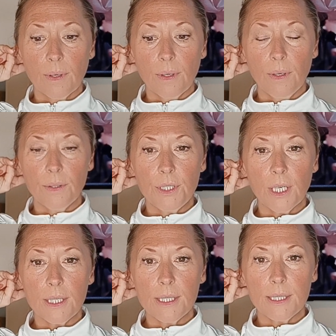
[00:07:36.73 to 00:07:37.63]
You're
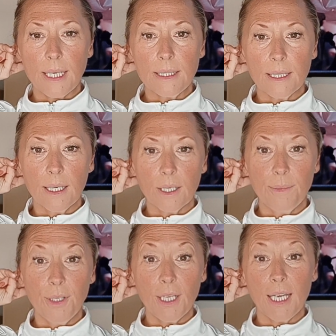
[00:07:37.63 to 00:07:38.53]
just sending it
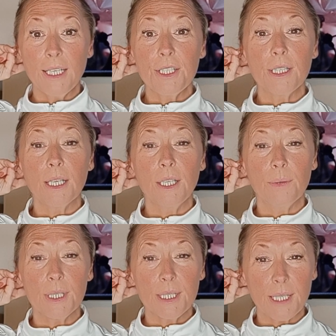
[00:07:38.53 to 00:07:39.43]
communication that you
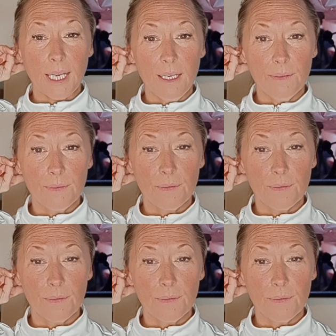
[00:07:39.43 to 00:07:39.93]
are safe.